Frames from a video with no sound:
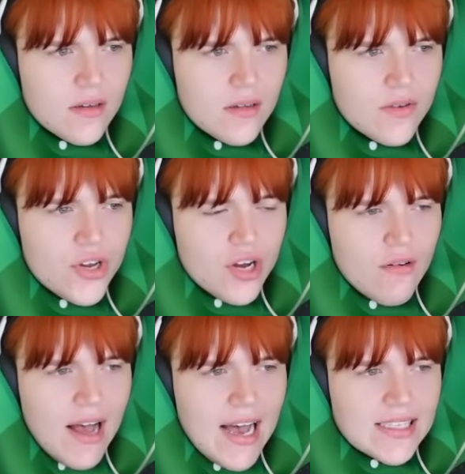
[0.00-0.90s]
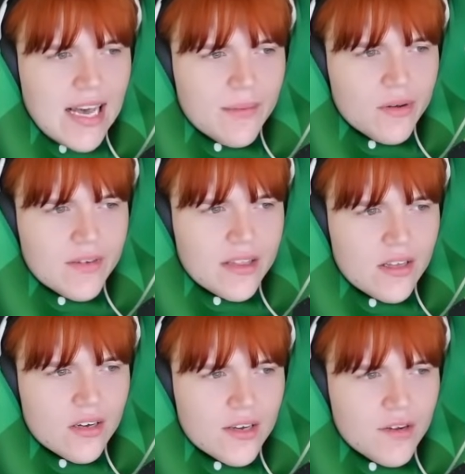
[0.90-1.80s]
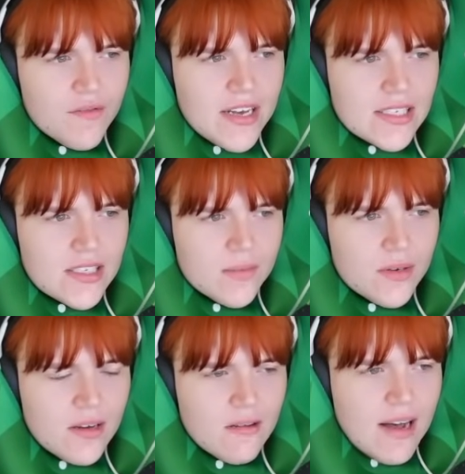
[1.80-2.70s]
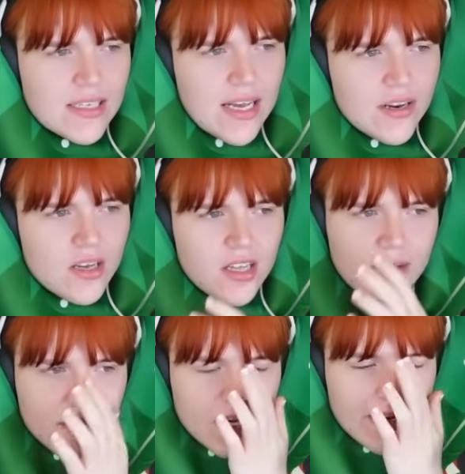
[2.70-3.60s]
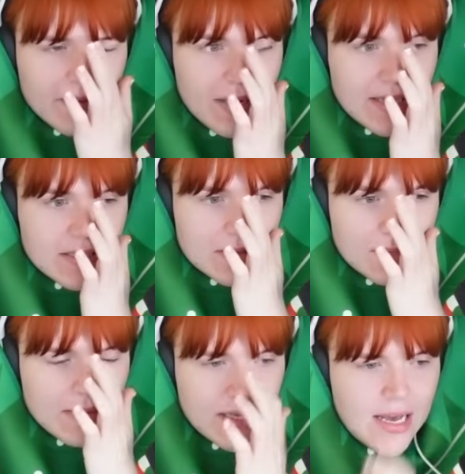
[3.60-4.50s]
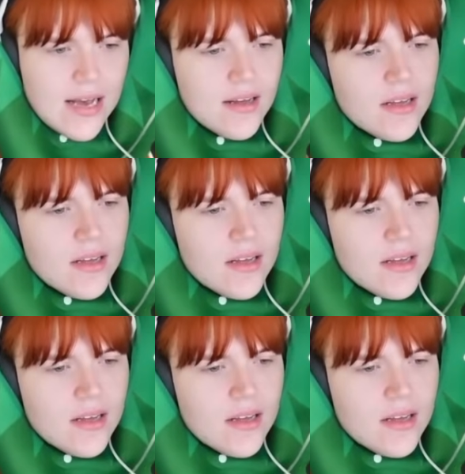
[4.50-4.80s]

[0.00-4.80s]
no, her eyes aren't moving. Look, her face isn't moving. Her eyes aren't. Oh, there we go. Never mind. Maybe they are.